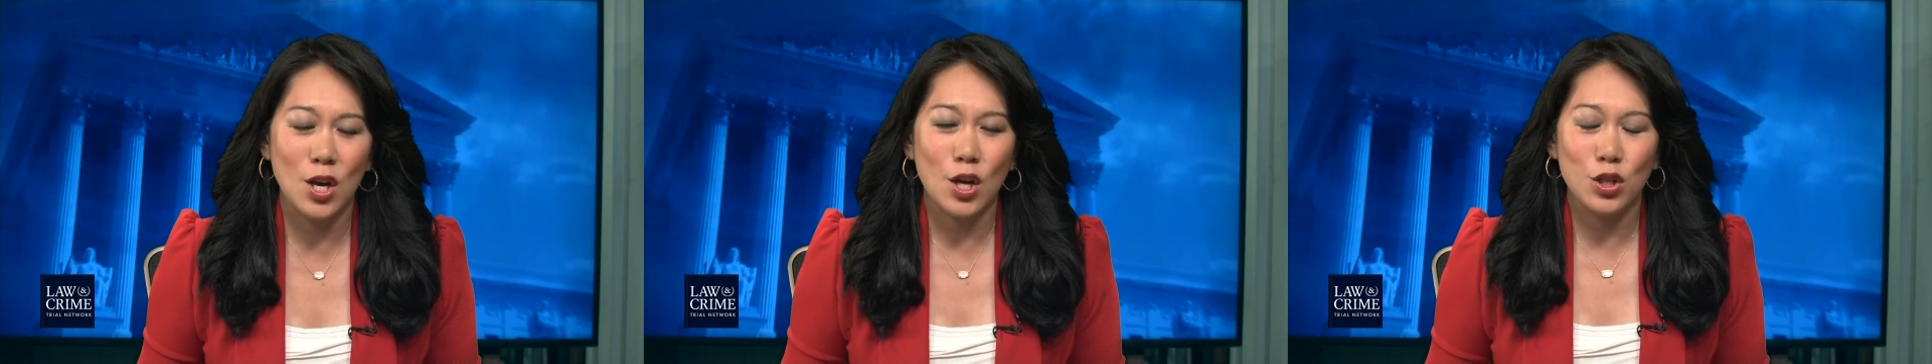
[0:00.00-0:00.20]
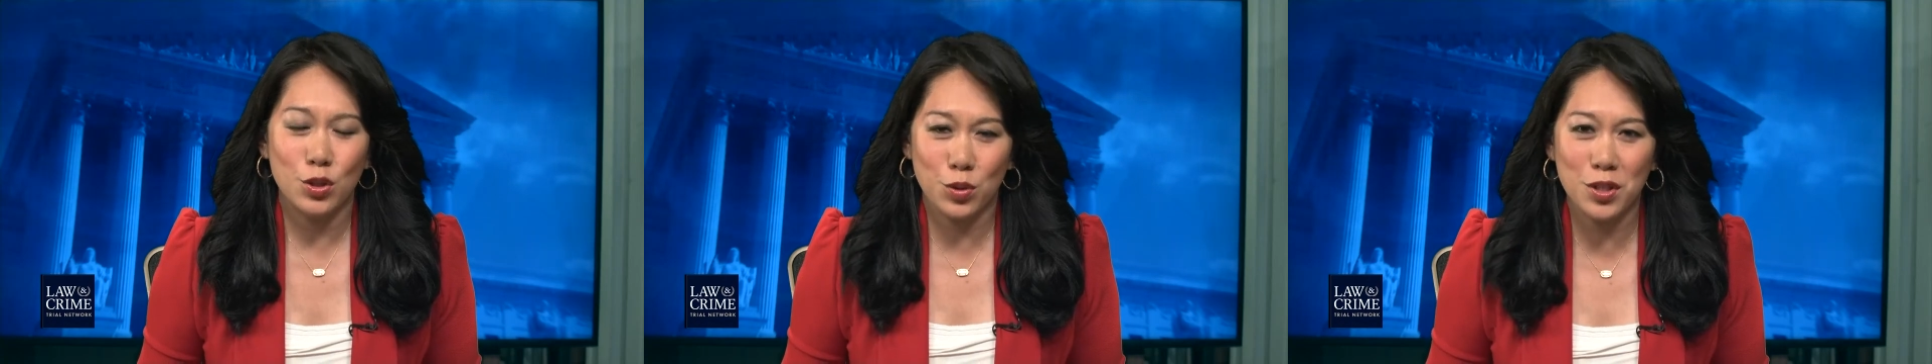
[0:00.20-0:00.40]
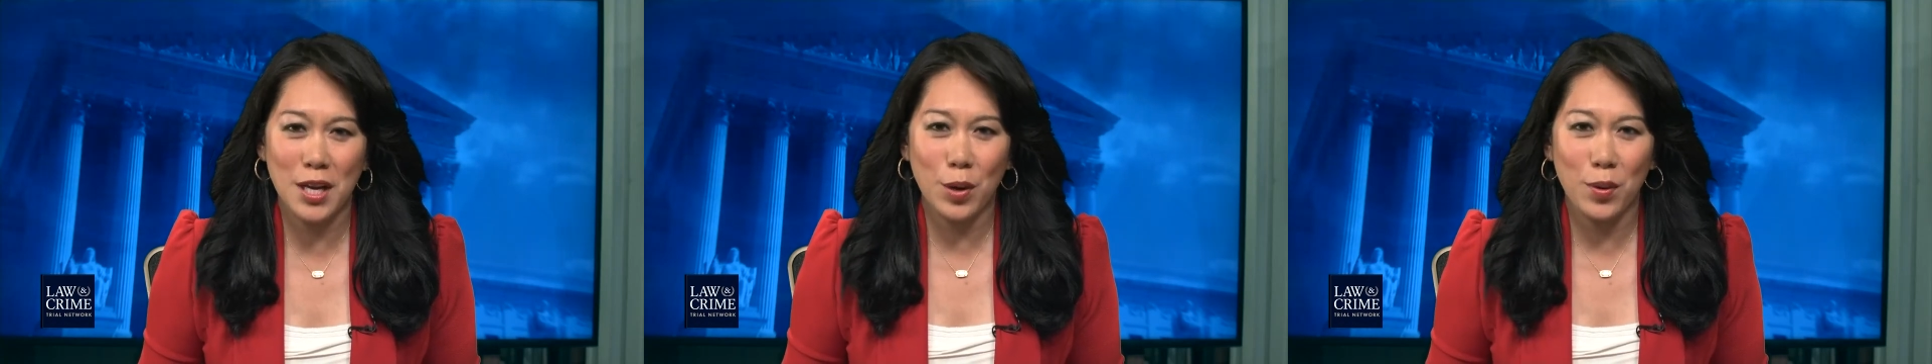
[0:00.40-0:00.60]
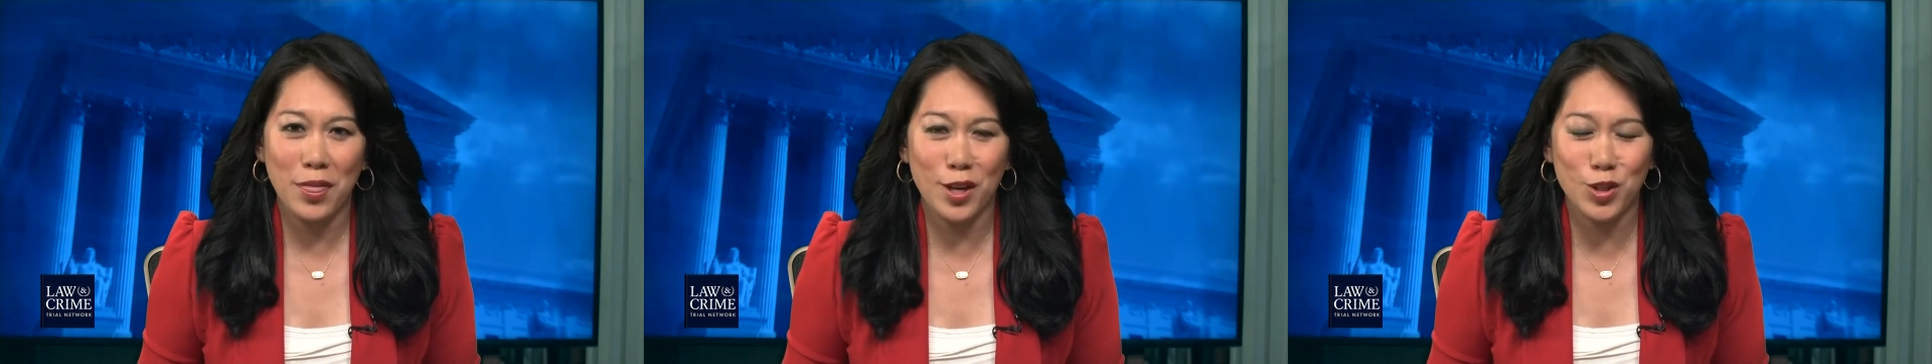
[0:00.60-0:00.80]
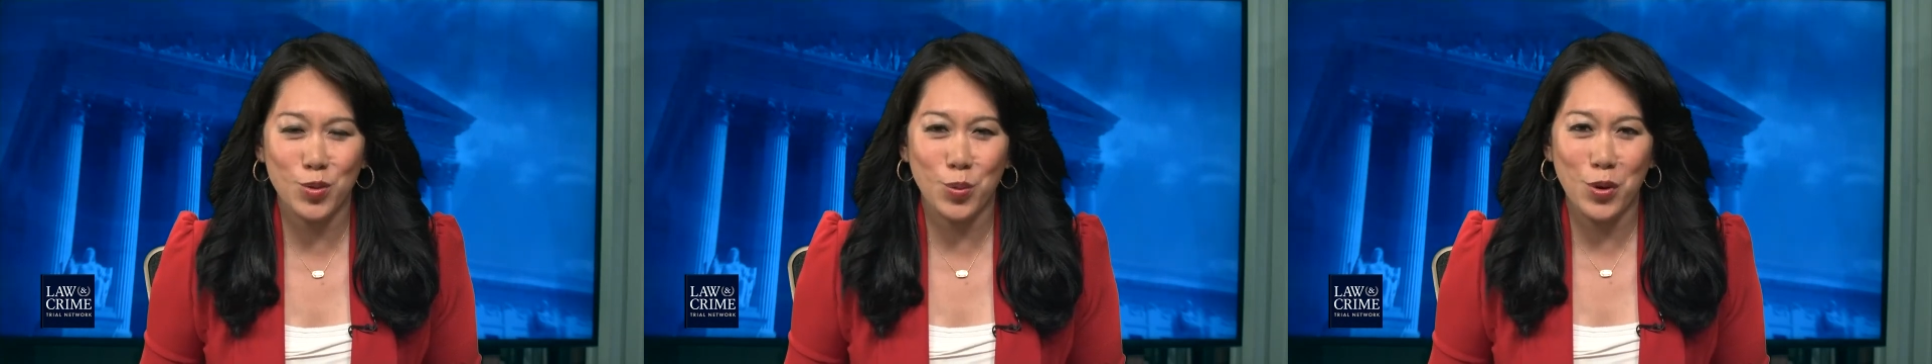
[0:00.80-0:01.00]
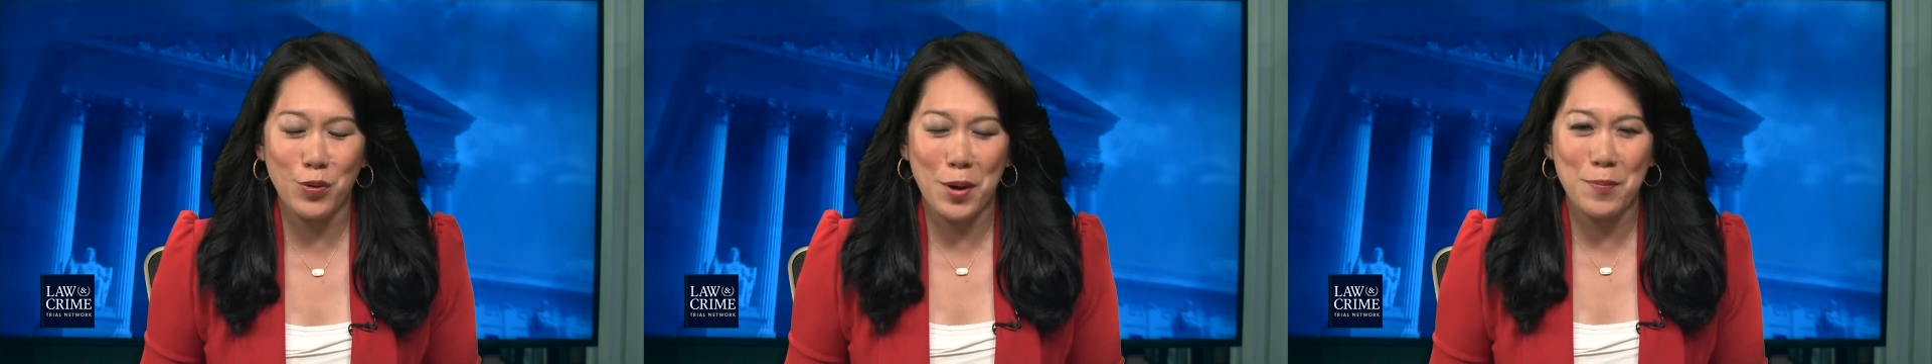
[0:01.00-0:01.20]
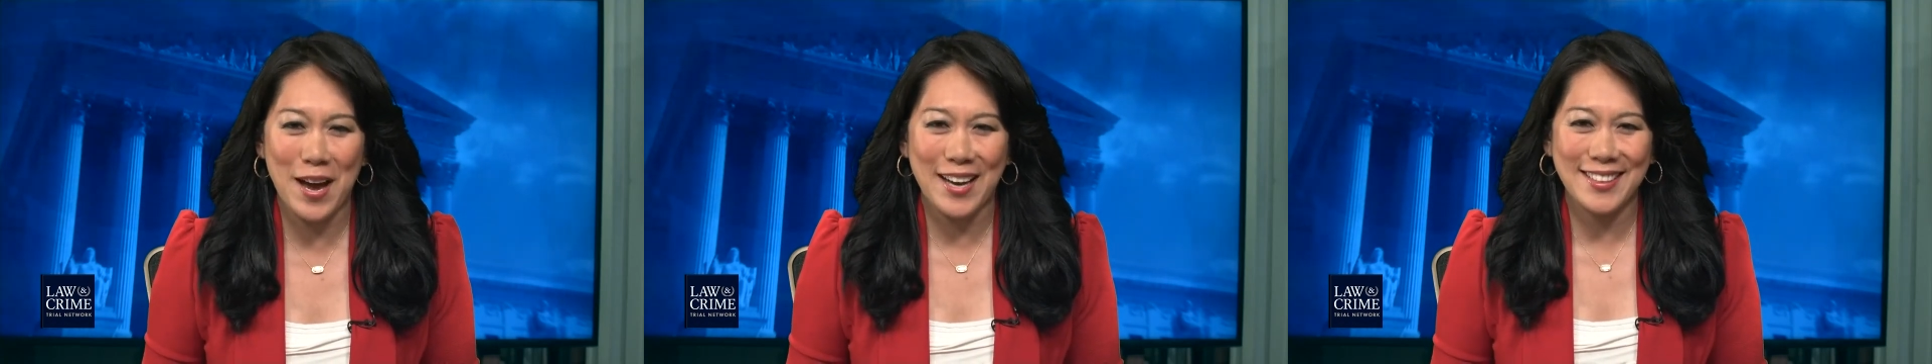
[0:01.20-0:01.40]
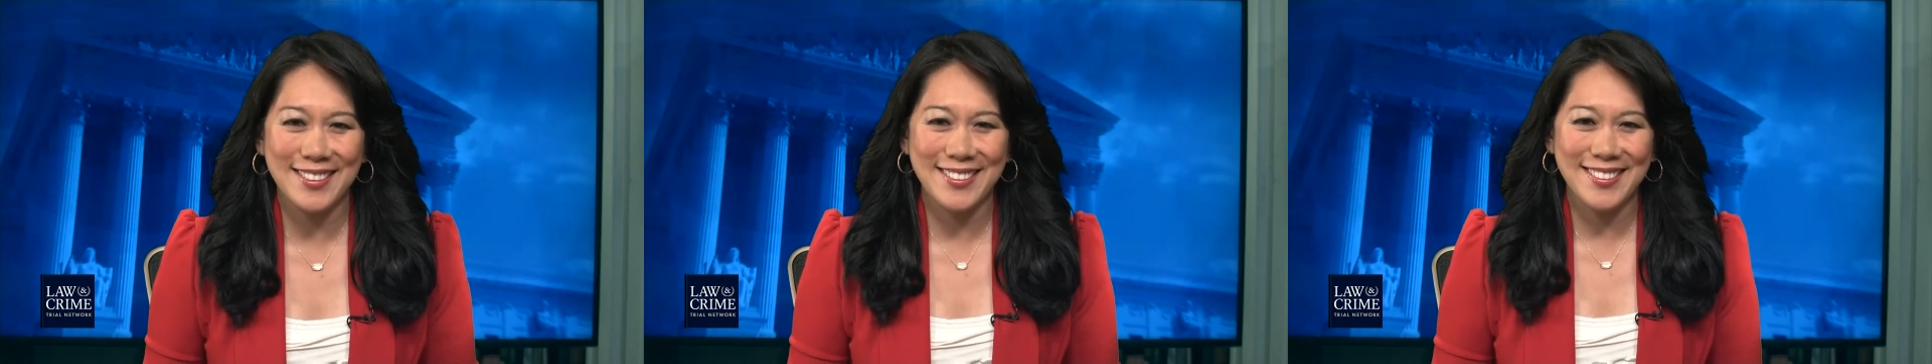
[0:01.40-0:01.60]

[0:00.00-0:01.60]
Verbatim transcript: So stay with us. We'll be right back.